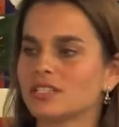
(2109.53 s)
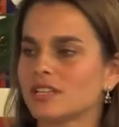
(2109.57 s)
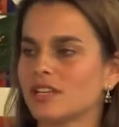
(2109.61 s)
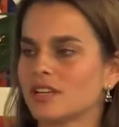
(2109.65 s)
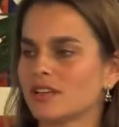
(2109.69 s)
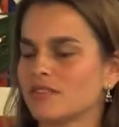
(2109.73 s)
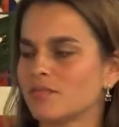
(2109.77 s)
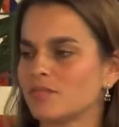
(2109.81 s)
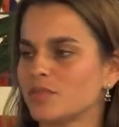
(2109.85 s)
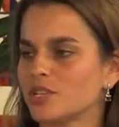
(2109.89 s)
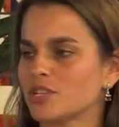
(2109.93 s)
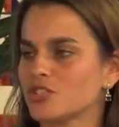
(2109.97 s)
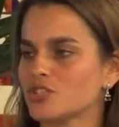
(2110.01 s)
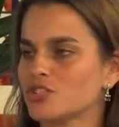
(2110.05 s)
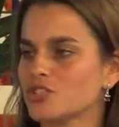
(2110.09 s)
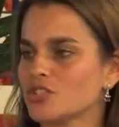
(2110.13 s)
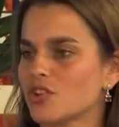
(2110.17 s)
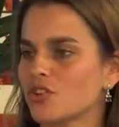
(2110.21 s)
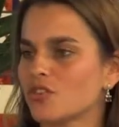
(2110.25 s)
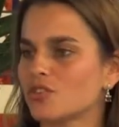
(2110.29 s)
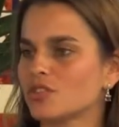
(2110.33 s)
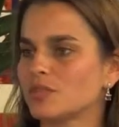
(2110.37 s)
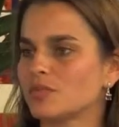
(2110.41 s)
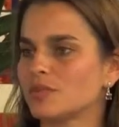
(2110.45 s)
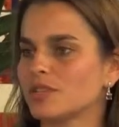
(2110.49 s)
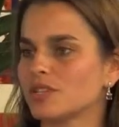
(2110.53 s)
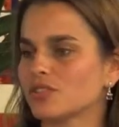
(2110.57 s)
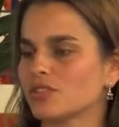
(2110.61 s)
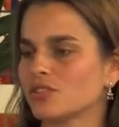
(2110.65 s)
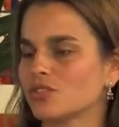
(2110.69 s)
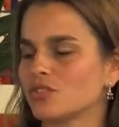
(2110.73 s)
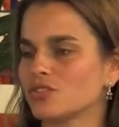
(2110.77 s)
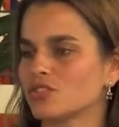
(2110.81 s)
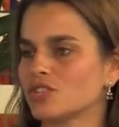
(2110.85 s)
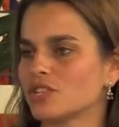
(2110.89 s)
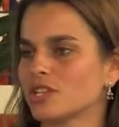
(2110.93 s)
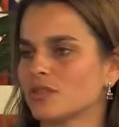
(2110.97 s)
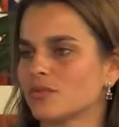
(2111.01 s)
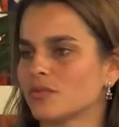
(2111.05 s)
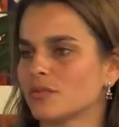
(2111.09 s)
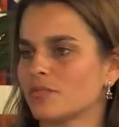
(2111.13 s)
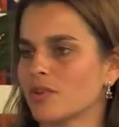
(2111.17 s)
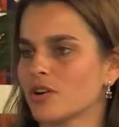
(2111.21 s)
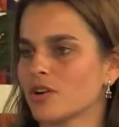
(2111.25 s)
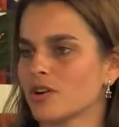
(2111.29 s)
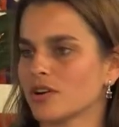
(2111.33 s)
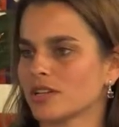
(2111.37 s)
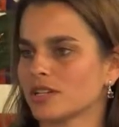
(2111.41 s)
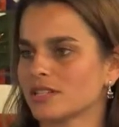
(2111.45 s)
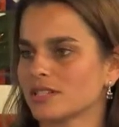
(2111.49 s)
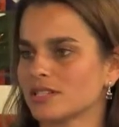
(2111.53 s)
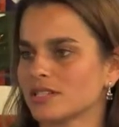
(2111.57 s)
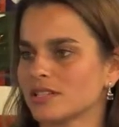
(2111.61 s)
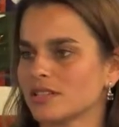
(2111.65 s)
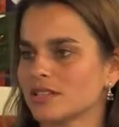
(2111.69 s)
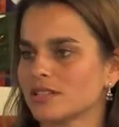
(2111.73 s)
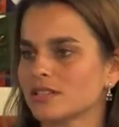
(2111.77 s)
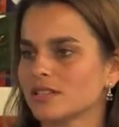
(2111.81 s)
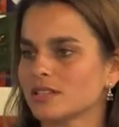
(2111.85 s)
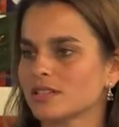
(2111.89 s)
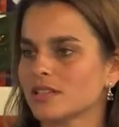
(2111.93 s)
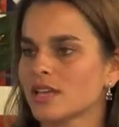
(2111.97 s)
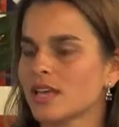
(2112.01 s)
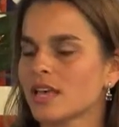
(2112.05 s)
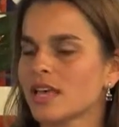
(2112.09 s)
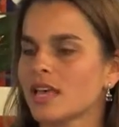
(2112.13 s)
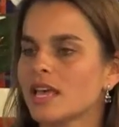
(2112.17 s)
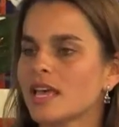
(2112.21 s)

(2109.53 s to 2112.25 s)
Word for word: that have been shown to be associated with Parkinson's,